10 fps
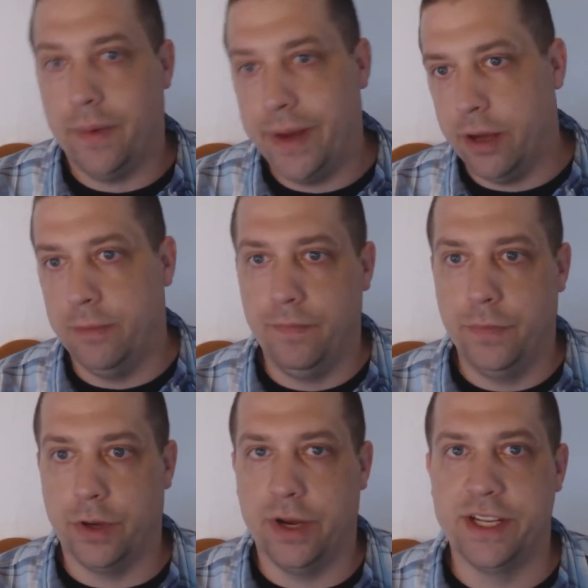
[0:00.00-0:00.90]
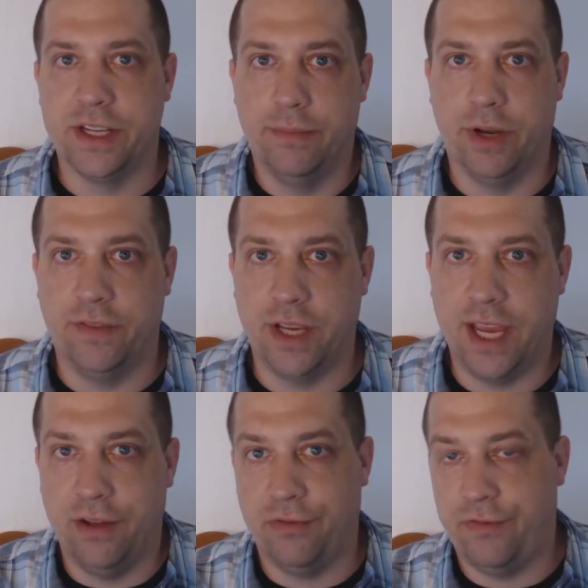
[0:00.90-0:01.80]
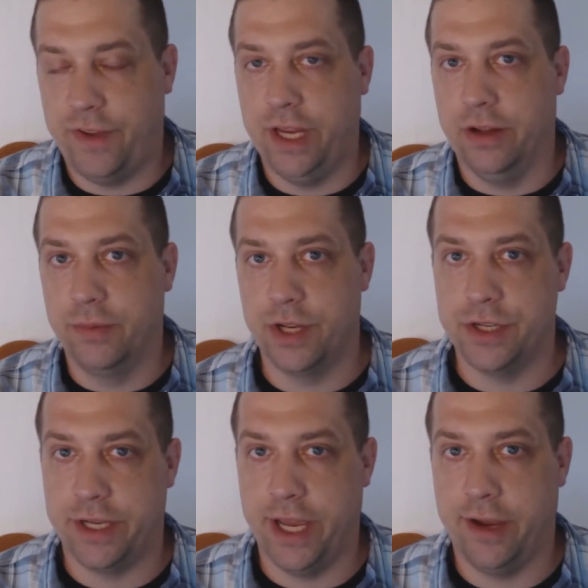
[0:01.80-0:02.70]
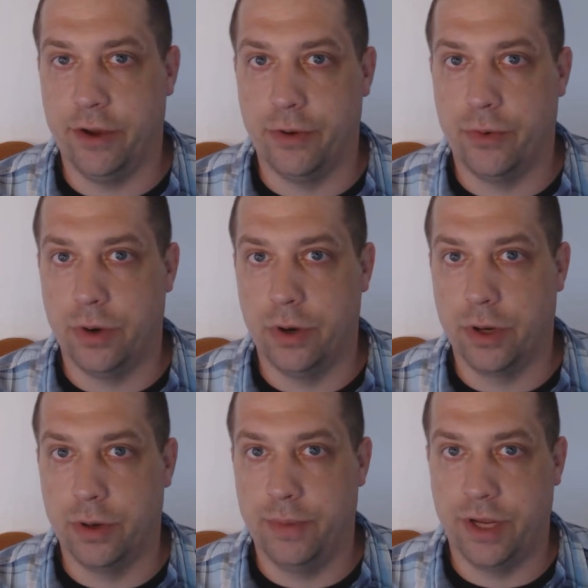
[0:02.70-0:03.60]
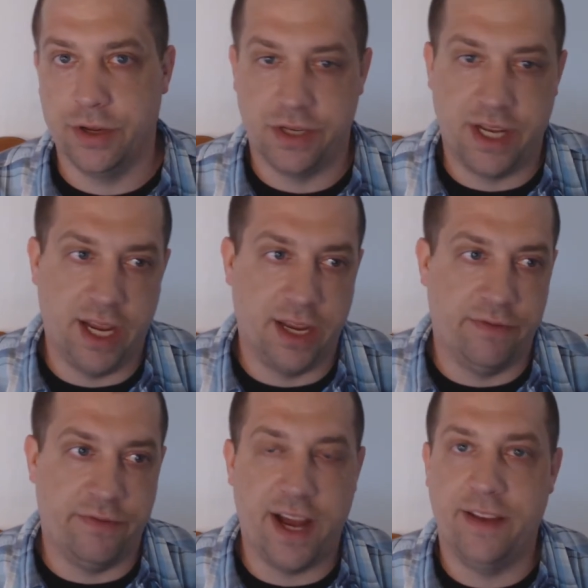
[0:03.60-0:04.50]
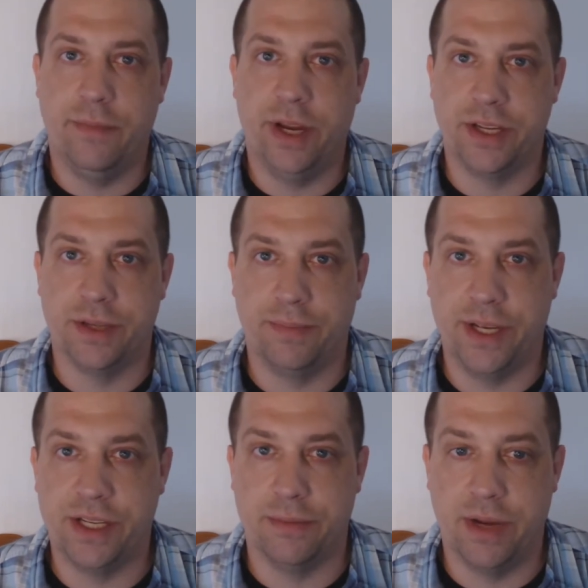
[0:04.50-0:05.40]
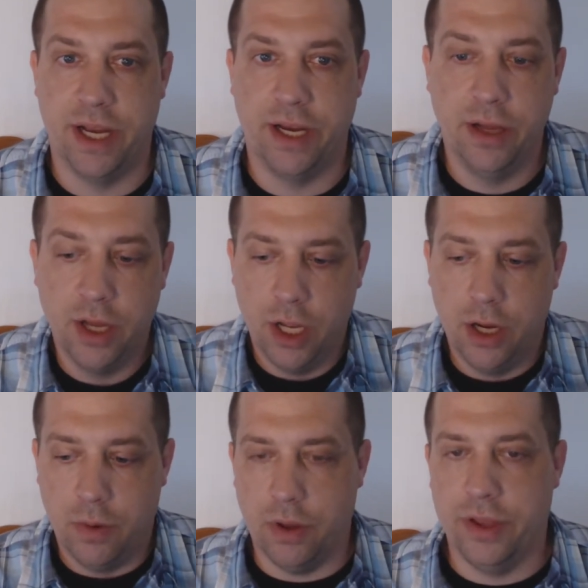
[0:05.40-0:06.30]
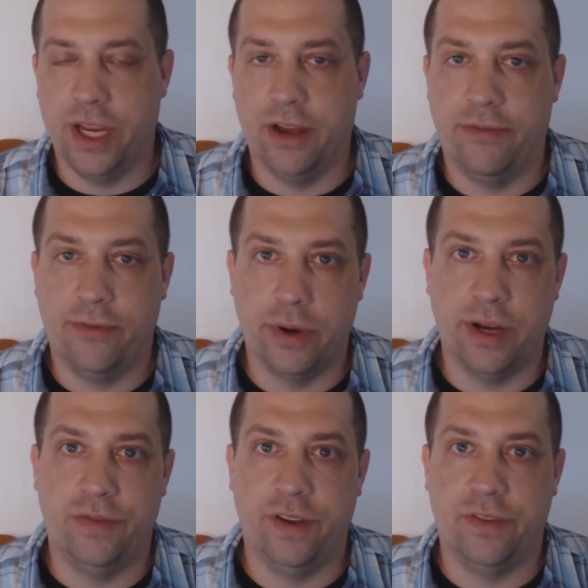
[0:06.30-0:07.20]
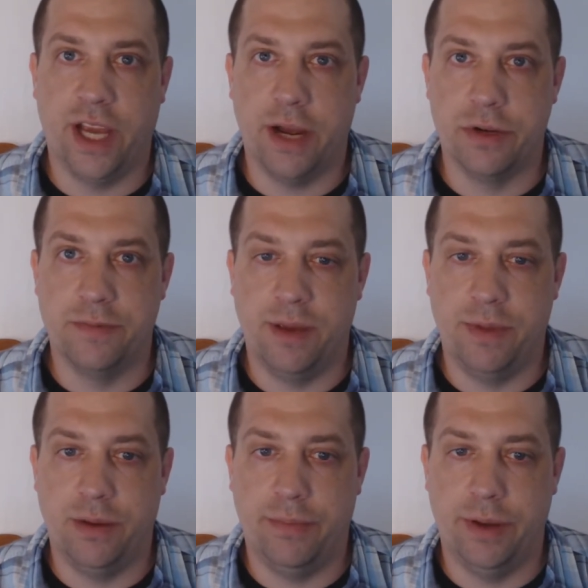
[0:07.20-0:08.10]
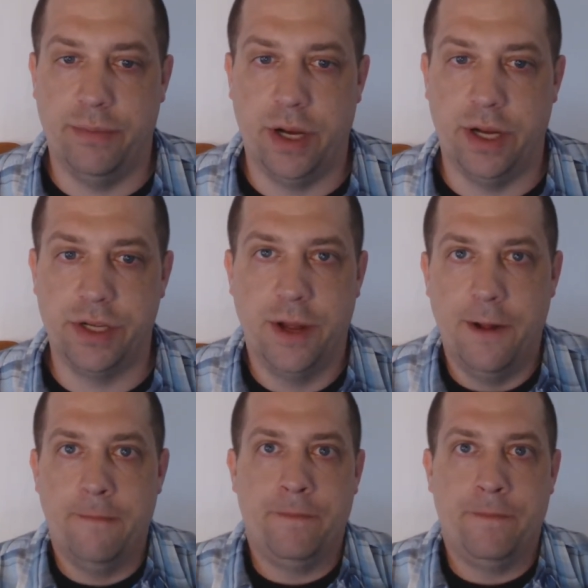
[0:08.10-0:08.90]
Well, there isn't, but if you can't feed them because you can't go to work or because you can't get 5 minutes of peace of mind, well, then yeah, 40 to 50 hours may be a bit much.